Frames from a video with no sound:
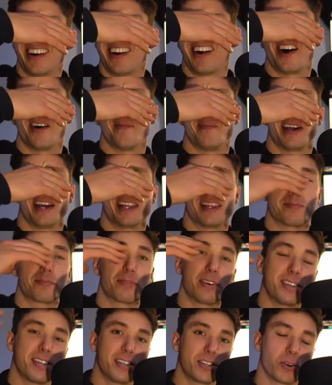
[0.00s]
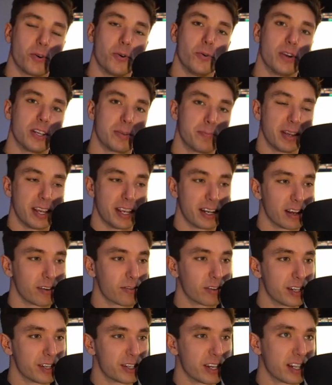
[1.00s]
oh man, the bridge has always been a
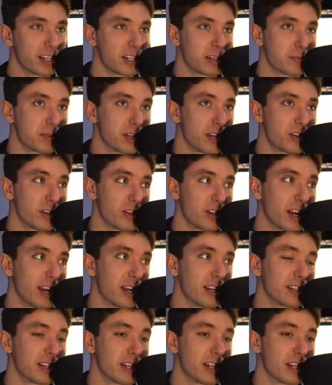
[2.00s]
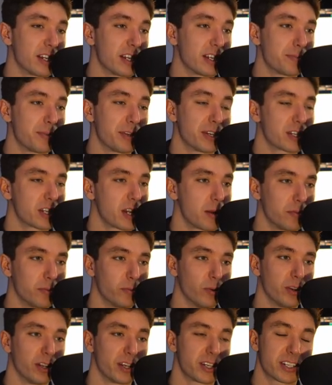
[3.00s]
really challenging position, and it's been a stubborn
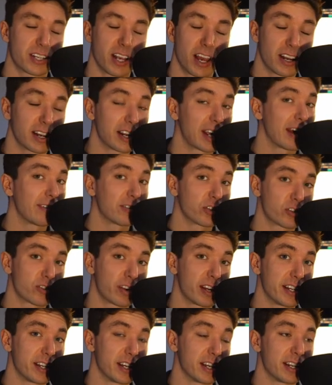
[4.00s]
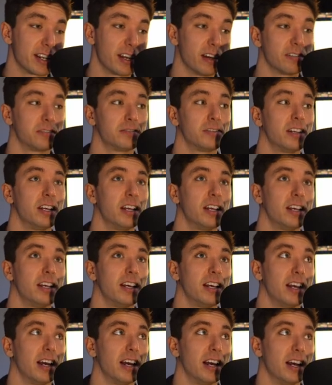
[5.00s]
one. I certainly haven't trained it enough,
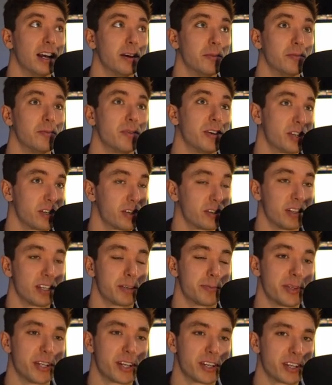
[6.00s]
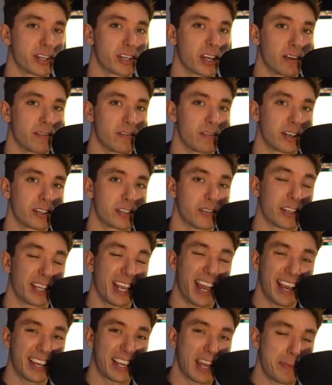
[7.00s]
which this position is kind of reflecting on. It
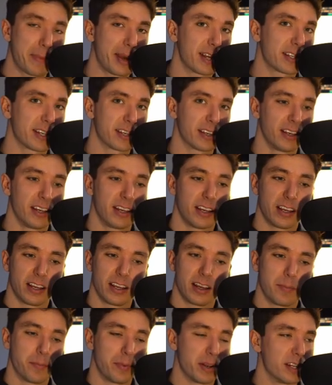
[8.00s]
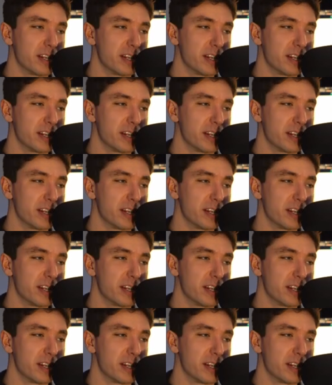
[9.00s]
can get better, but